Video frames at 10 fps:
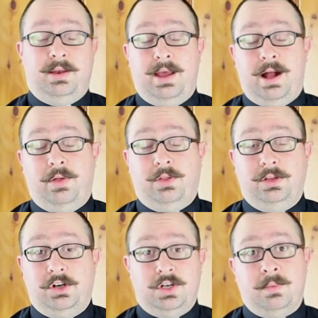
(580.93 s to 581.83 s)
Now, the
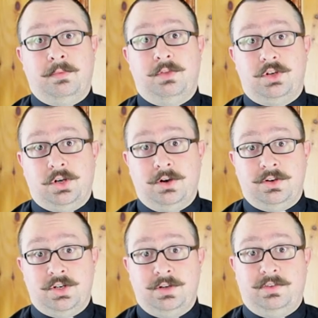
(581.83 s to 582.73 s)
leadership of the
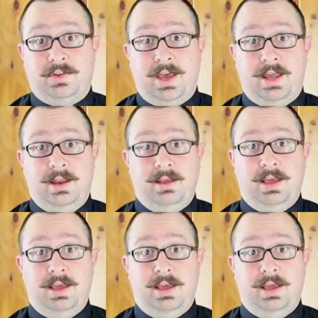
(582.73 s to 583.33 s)
church said,